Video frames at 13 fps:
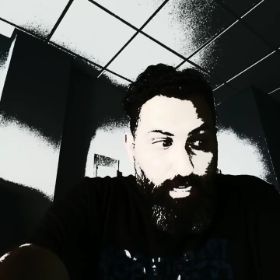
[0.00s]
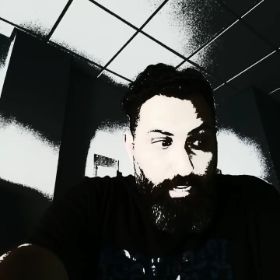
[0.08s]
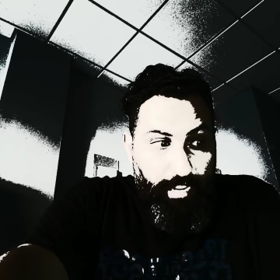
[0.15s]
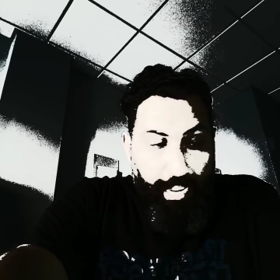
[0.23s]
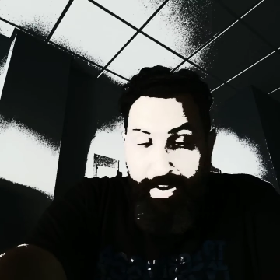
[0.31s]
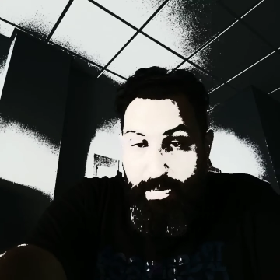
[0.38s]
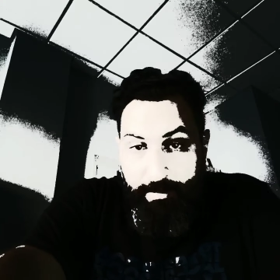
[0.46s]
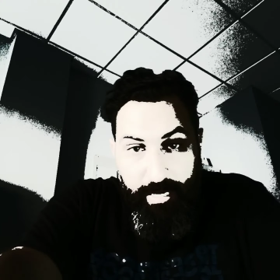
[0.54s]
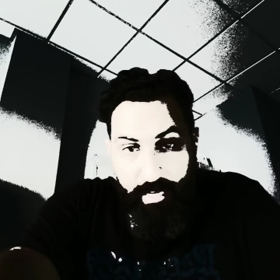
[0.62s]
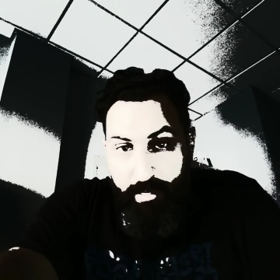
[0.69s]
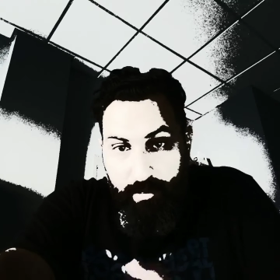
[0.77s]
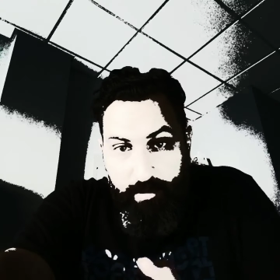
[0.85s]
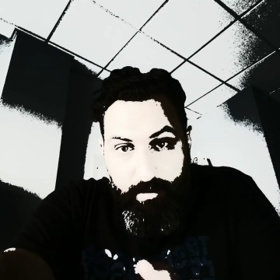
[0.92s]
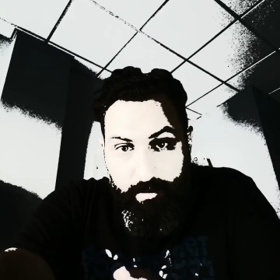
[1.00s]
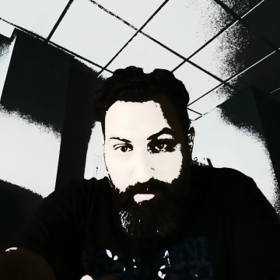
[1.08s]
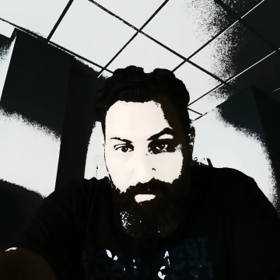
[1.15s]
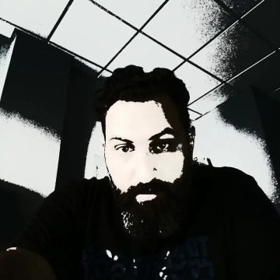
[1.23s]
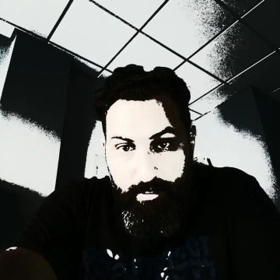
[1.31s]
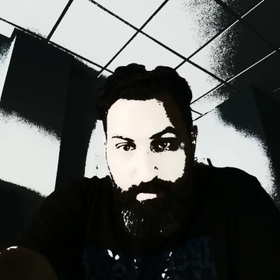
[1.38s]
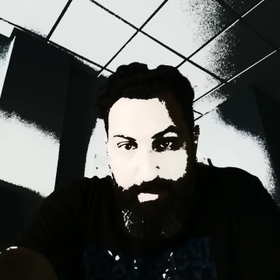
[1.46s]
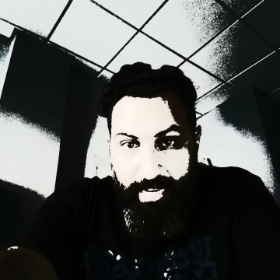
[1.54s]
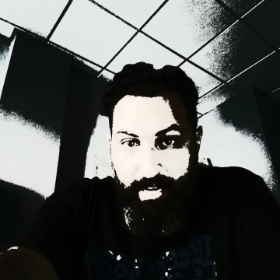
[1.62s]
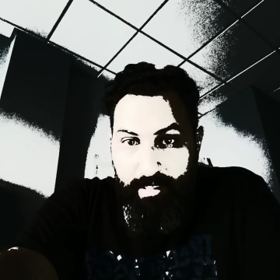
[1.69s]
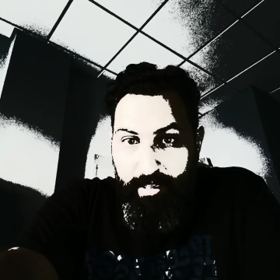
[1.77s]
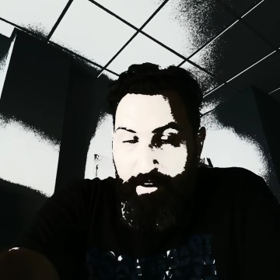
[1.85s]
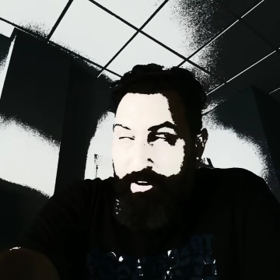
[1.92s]
anybody can speak
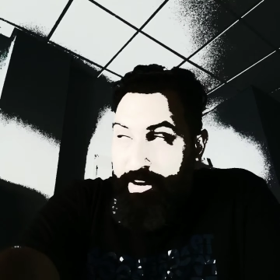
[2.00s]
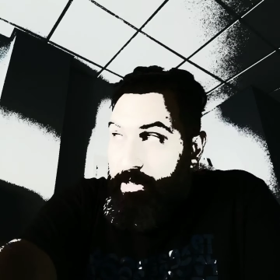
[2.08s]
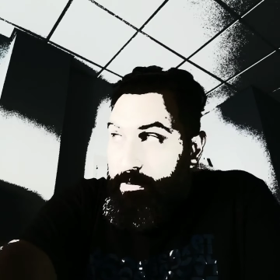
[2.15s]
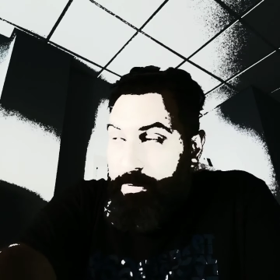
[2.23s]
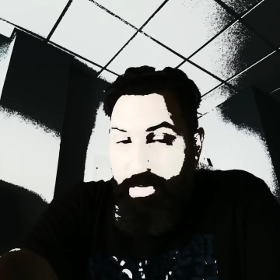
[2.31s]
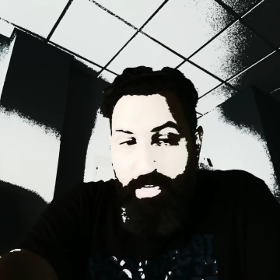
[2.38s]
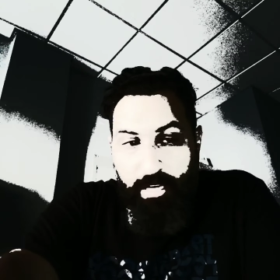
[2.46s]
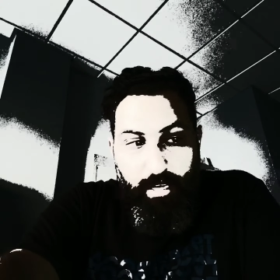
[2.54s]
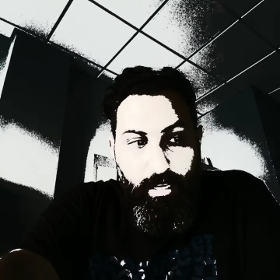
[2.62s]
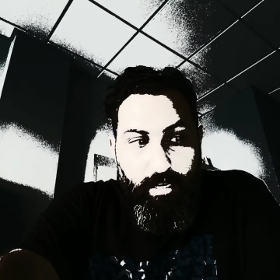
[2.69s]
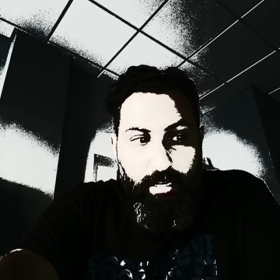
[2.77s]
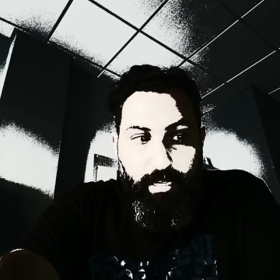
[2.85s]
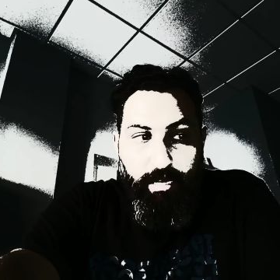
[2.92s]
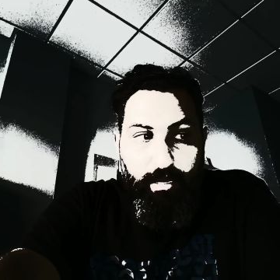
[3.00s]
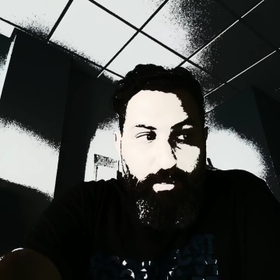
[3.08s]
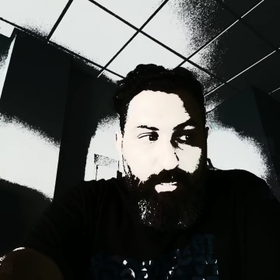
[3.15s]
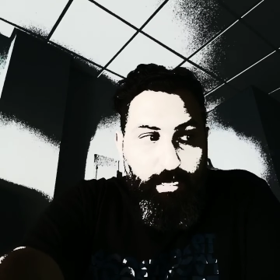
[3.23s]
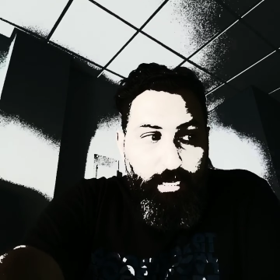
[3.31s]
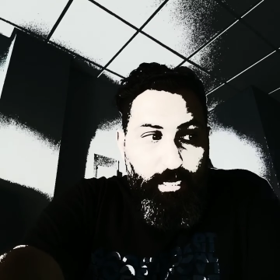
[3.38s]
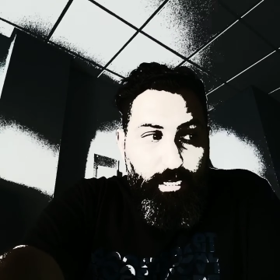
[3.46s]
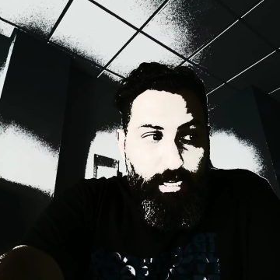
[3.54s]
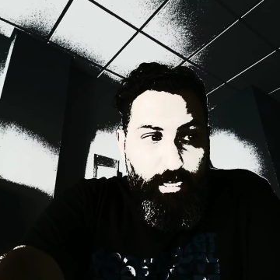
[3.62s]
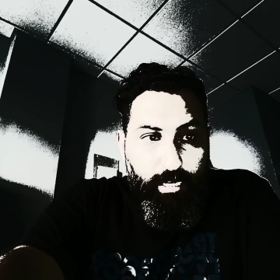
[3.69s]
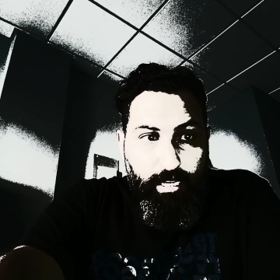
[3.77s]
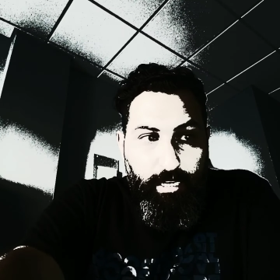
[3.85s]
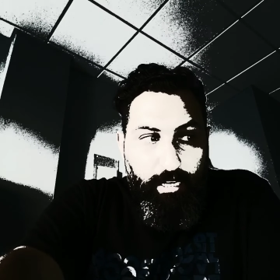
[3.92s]
there, anybody can
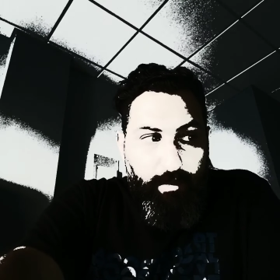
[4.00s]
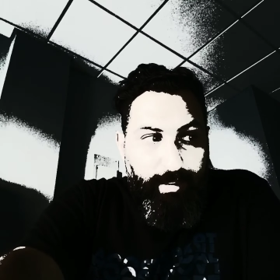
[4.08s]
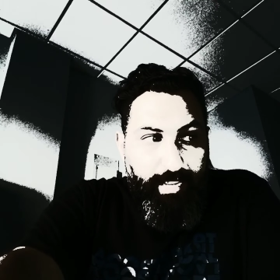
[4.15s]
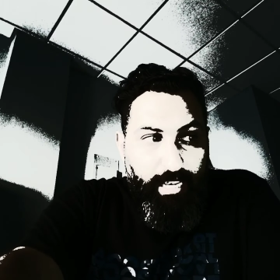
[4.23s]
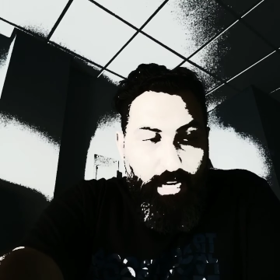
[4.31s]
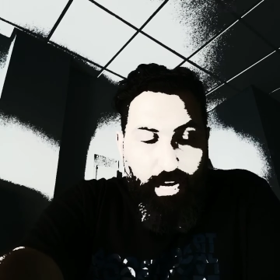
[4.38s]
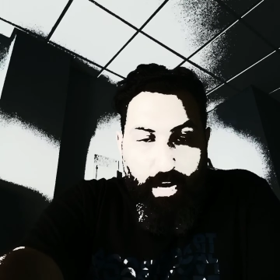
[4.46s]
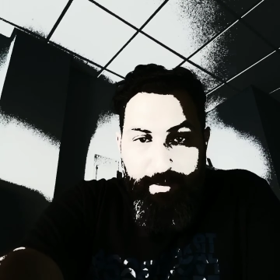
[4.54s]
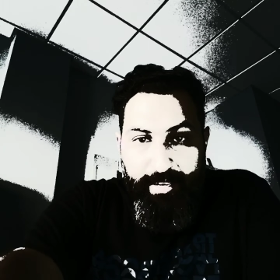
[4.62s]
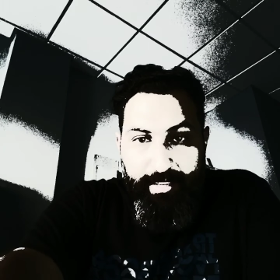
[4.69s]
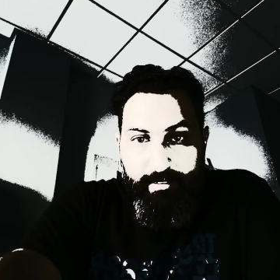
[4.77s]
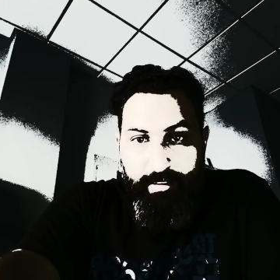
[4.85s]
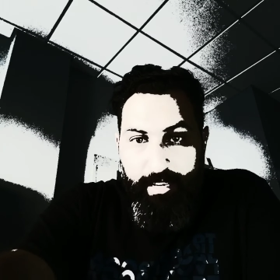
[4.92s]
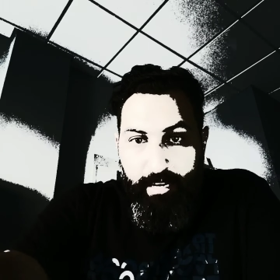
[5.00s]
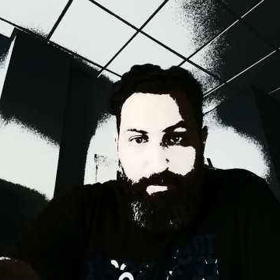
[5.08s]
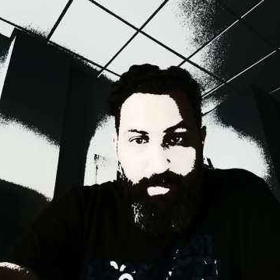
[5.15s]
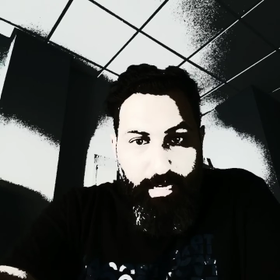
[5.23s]
make a comment, anybody